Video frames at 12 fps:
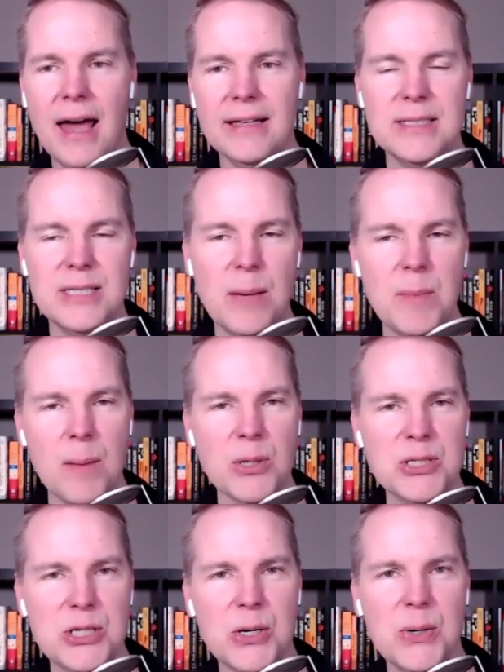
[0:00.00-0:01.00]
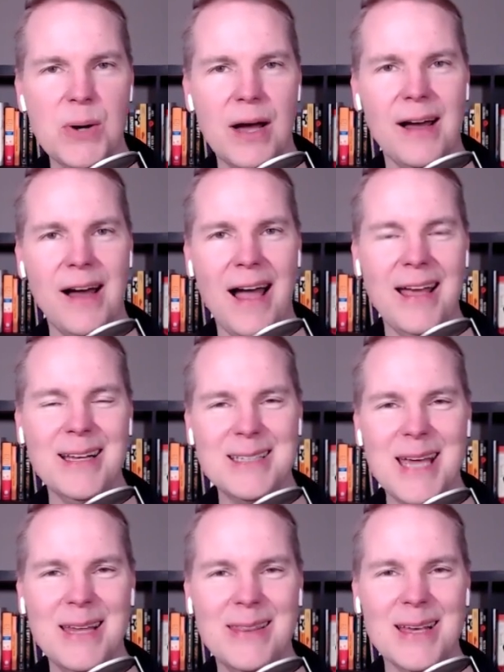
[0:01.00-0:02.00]
Tip number two, I'm going to
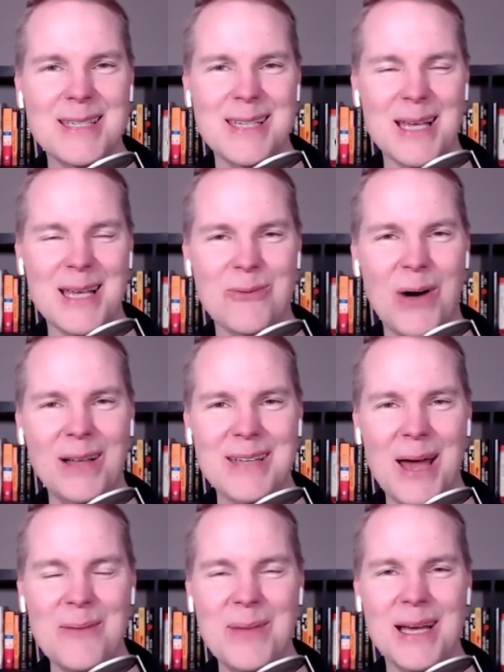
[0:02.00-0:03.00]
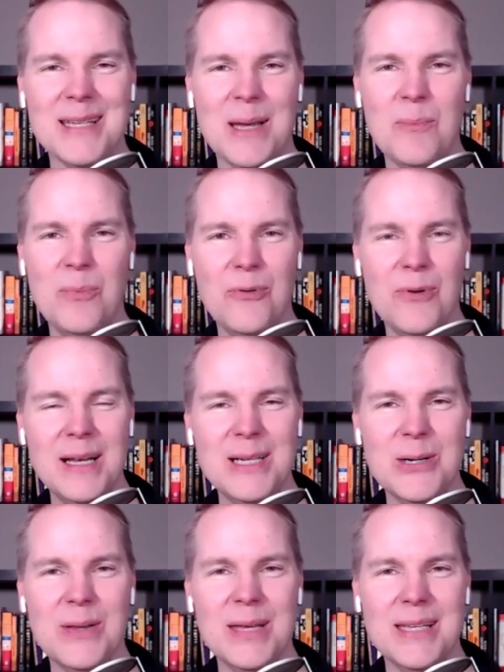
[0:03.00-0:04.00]
take this as well, Tan, because I'm pretty
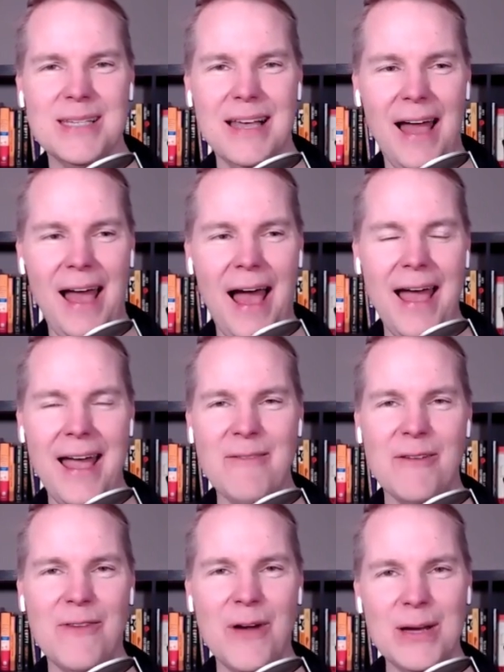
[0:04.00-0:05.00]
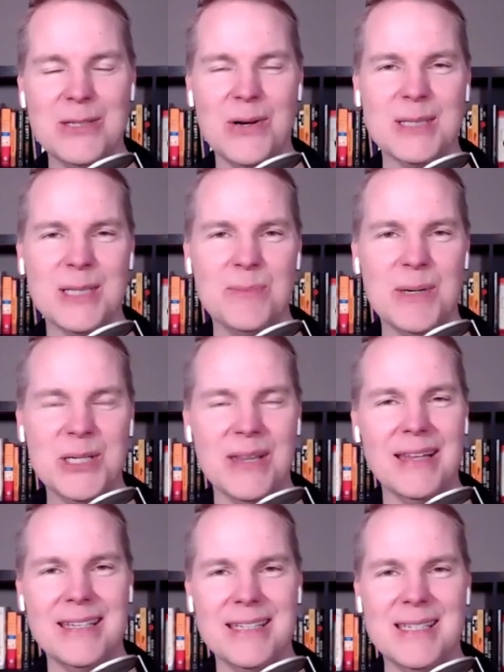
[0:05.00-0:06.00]
sure I have a very strong suspicion
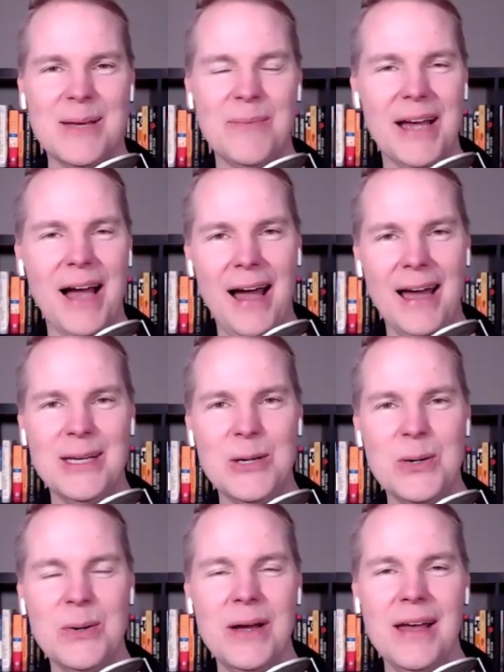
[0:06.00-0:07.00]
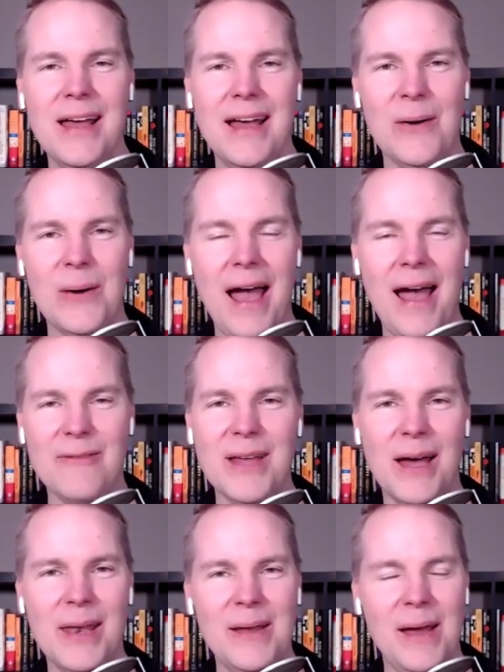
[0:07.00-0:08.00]
that this is something I do or have
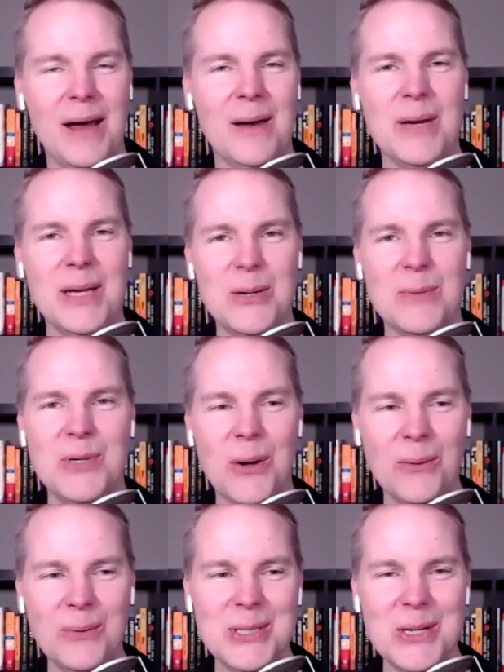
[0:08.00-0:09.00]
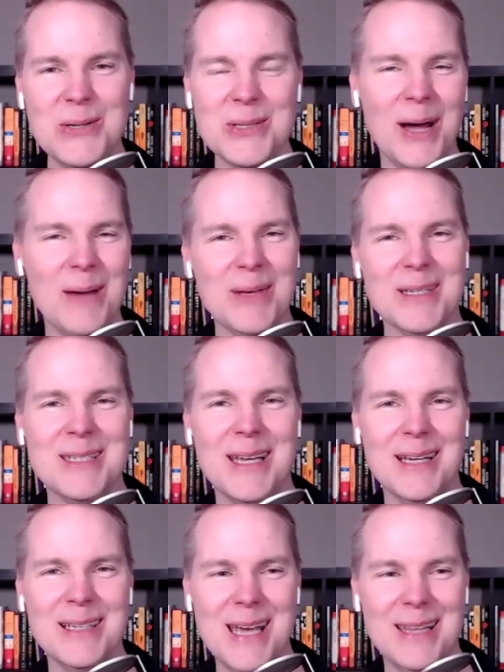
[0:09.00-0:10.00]
done, but you don't do. So I'm just
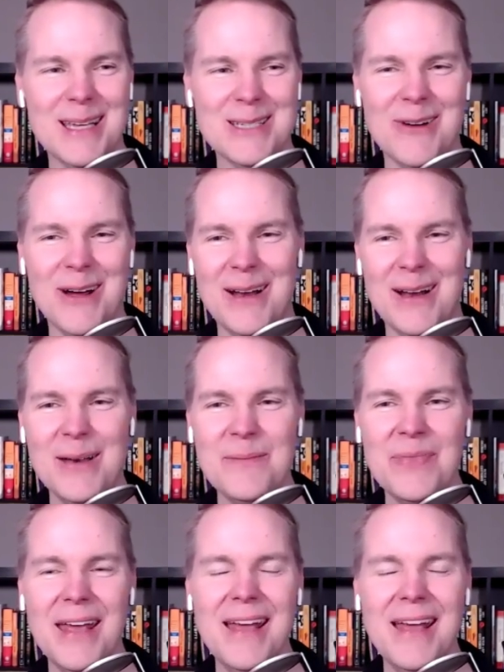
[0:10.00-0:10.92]
going to take this right on.